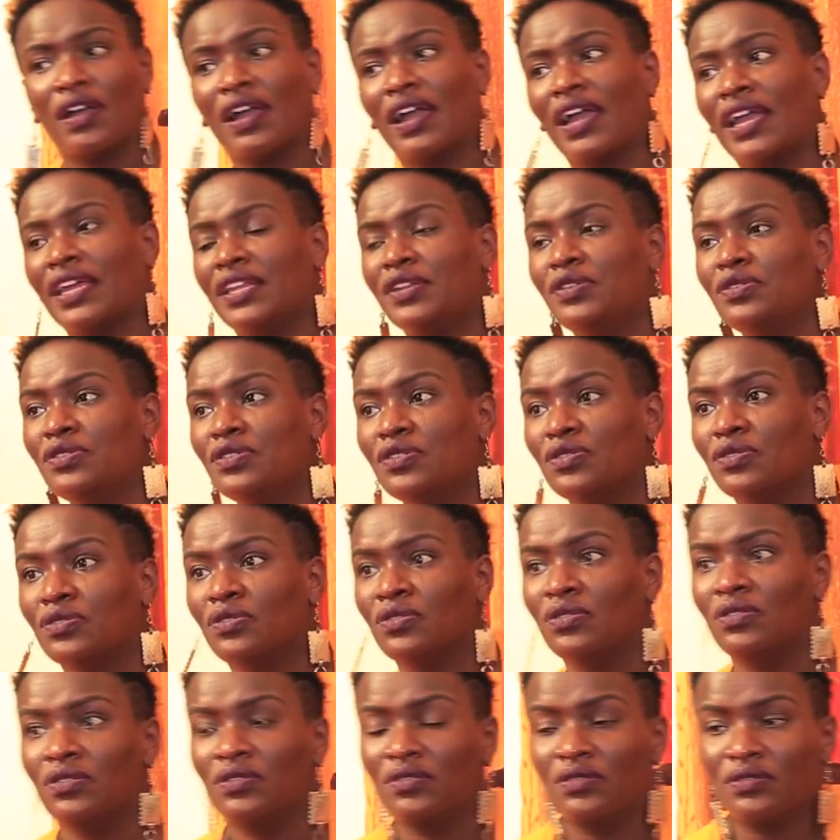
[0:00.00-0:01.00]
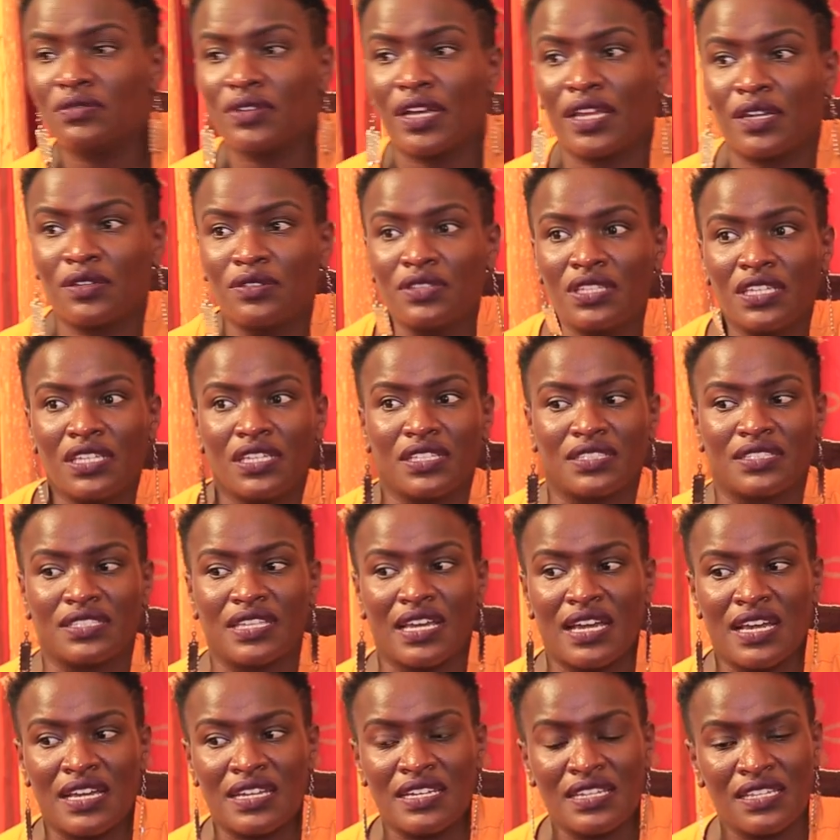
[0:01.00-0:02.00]
I don't know. I don't think it's
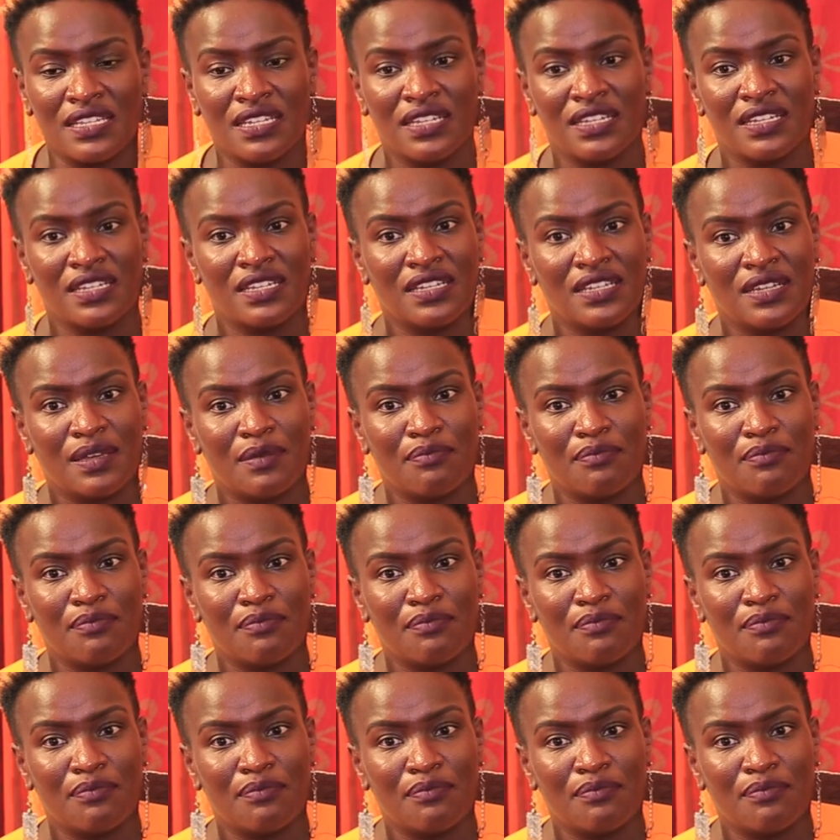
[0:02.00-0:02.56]
hard. Mm.